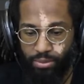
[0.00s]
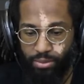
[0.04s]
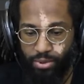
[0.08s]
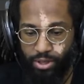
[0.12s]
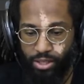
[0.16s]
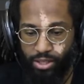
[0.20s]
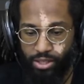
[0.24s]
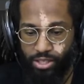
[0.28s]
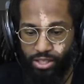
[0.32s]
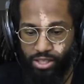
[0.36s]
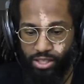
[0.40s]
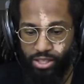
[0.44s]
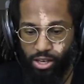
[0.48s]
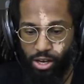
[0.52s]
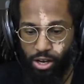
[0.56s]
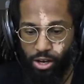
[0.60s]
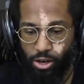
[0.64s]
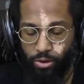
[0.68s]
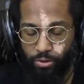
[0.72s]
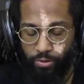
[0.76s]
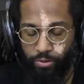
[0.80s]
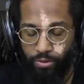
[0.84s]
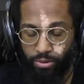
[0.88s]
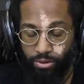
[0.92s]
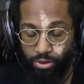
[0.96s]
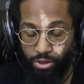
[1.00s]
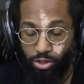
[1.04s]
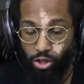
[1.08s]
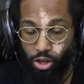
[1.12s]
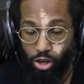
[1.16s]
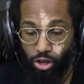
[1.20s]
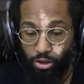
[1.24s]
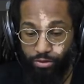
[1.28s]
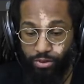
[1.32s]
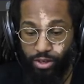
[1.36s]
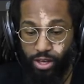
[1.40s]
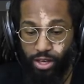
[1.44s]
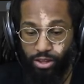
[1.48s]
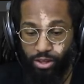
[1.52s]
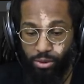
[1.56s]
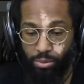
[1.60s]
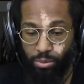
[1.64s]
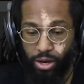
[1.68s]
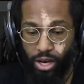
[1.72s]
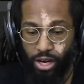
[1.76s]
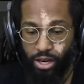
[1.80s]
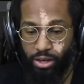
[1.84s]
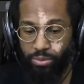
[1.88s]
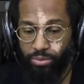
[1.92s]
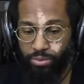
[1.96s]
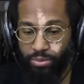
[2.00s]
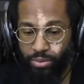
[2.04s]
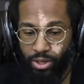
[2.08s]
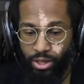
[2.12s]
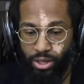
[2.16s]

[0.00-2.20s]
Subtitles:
and soft at the bottom.